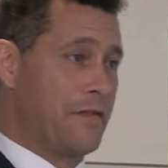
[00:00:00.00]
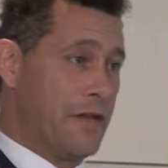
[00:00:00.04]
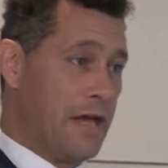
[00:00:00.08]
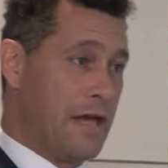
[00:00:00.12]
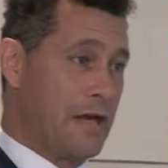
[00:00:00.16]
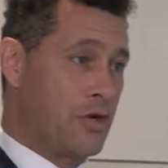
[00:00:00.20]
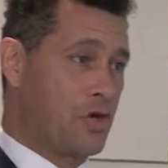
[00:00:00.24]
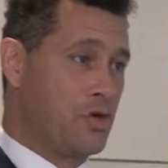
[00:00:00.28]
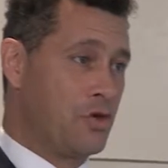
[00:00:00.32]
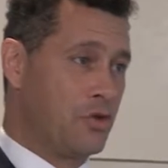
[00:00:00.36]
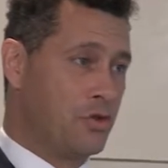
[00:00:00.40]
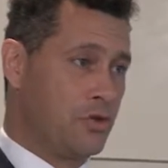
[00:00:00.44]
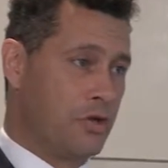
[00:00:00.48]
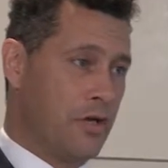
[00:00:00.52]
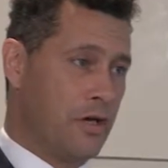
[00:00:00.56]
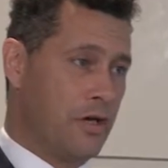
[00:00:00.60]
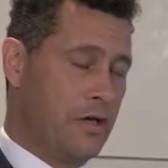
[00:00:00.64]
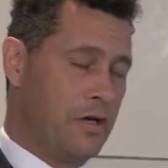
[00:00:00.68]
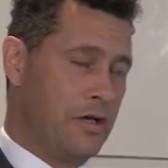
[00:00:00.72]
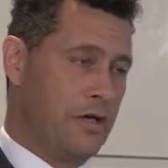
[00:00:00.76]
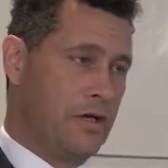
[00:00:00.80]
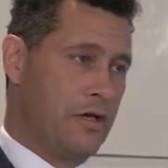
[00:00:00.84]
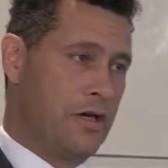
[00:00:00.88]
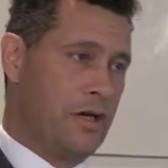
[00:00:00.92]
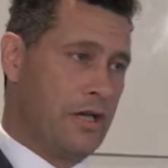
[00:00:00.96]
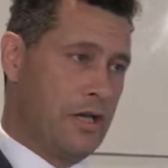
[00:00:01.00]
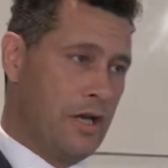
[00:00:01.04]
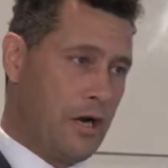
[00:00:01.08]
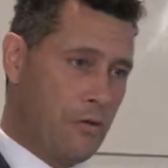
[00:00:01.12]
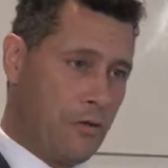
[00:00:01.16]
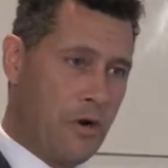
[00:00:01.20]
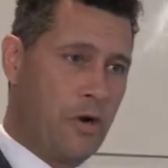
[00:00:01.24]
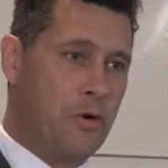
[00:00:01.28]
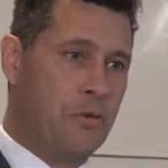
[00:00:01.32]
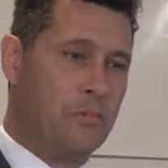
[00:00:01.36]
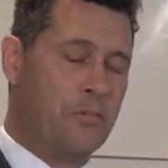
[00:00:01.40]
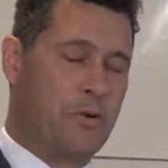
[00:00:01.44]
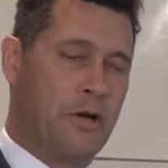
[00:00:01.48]
their corner in our
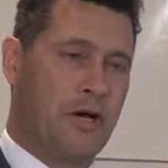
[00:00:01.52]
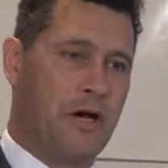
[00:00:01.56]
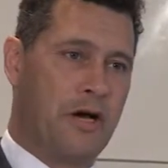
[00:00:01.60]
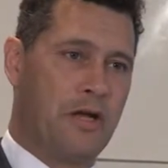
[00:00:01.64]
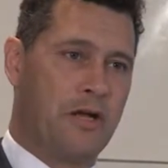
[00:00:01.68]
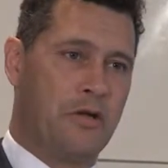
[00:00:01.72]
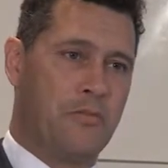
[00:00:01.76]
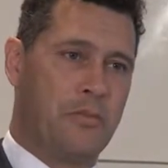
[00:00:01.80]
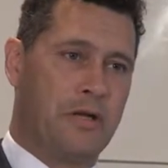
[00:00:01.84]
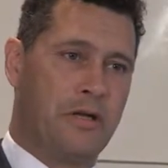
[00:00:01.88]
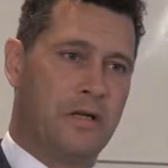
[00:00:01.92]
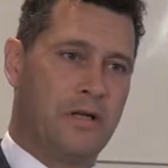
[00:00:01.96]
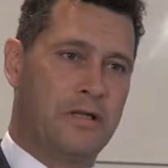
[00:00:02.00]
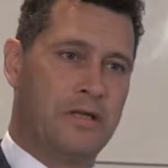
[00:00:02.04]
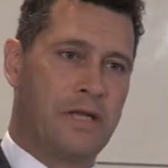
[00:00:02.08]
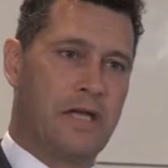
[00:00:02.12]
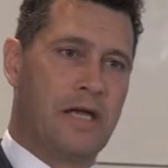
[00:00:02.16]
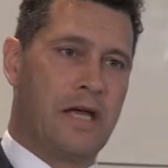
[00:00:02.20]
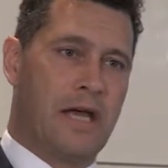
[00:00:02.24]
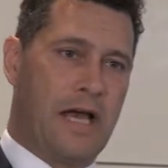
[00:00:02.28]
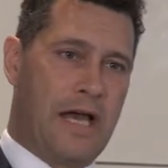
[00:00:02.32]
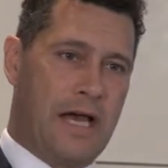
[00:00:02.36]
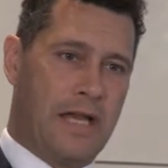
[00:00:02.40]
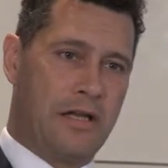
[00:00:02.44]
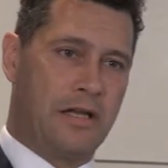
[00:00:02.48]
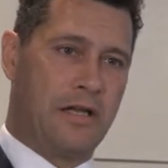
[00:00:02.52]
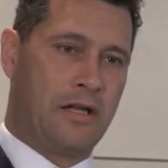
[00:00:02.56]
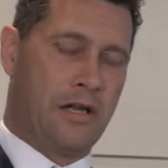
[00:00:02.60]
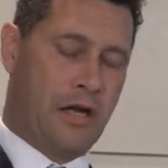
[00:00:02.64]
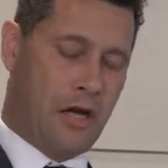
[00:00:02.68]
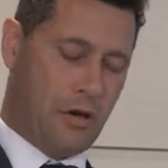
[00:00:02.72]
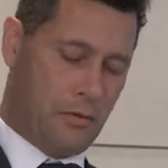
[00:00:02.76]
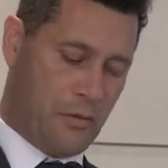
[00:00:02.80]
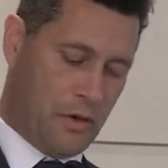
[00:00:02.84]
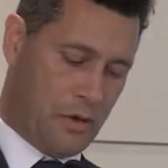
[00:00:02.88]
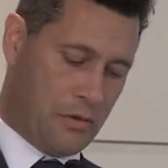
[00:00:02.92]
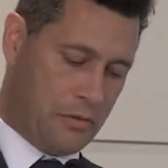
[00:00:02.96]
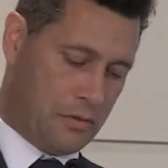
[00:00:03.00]
own parliament and in
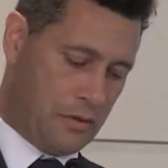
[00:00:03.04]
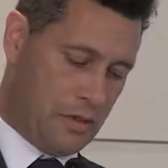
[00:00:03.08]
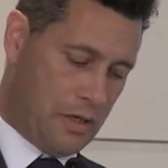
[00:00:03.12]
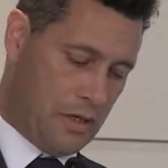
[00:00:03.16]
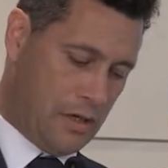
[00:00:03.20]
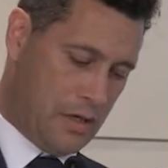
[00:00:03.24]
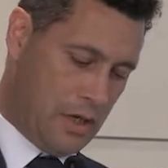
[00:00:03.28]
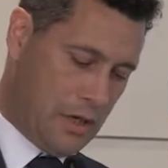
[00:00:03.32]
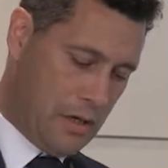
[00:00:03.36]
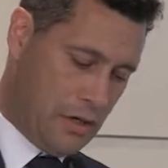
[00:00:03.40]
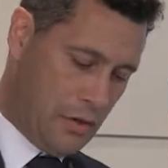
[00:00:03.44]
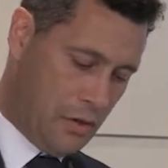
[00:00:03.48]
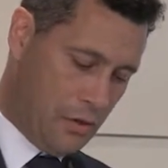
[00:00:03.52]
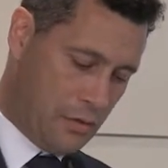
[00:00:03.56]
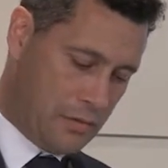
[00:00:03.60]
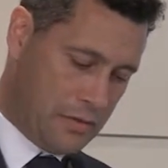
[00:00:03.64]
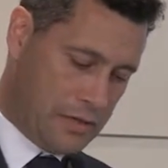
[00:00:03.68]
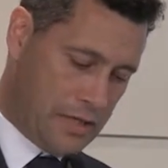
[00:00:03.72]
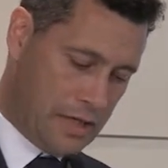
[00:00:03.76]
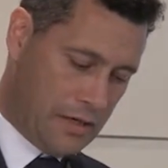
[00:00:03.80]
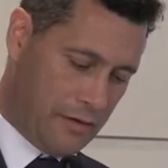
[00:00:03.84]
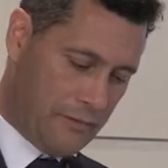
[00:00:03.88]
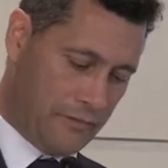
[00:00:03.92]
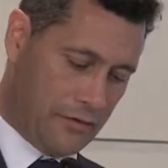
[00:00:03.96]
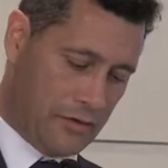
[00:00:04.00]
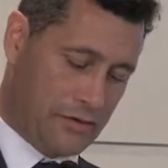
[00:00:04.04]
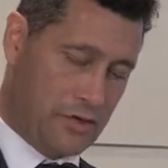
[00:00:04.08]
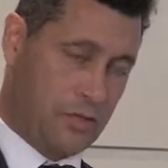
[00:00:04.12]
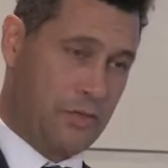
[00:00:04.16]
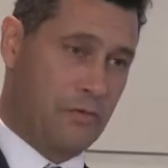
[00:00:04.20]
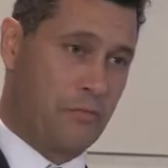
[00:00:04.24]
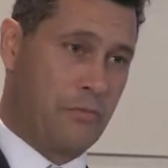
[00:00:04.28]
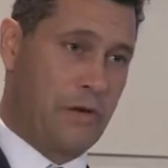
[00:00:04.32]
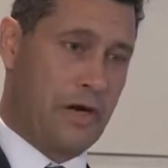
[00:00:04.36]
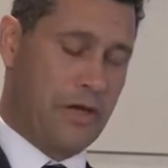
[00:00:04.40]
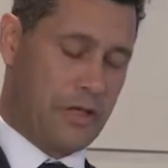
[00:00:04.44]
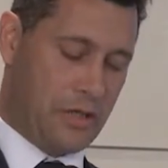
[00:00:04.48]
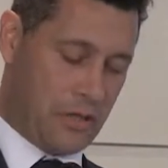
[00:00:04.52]
our own television
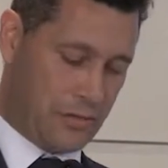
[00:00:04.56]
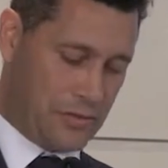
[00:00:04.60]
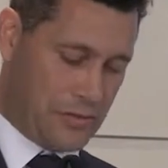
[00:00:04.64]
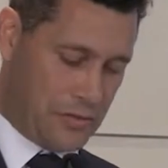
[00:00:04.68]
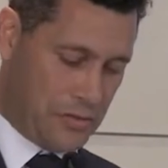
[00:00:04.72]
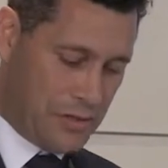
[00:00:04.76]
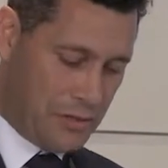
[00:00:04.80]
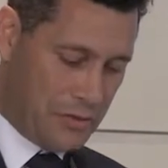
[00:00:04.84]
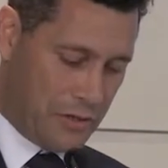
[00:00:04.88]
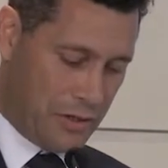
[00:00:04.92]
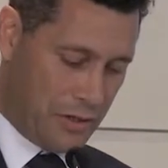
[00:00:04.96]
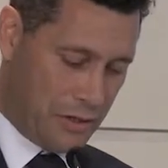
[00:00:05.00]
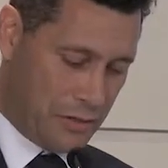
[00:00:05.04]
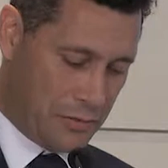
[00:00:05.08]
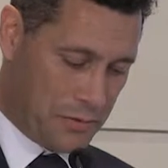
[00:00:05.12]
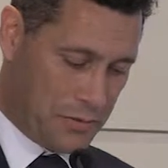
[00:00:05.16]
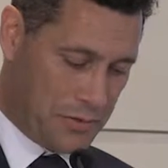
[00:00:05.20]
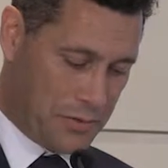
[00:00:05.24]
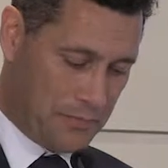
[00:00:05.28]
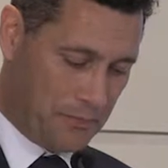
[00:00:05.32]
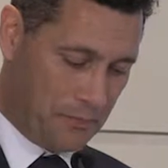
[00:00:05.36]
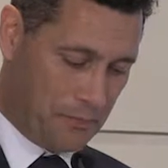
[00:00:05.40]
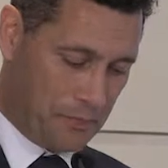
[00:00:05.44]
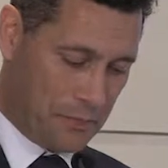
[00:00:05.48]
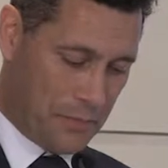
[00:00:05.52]
and radio studios.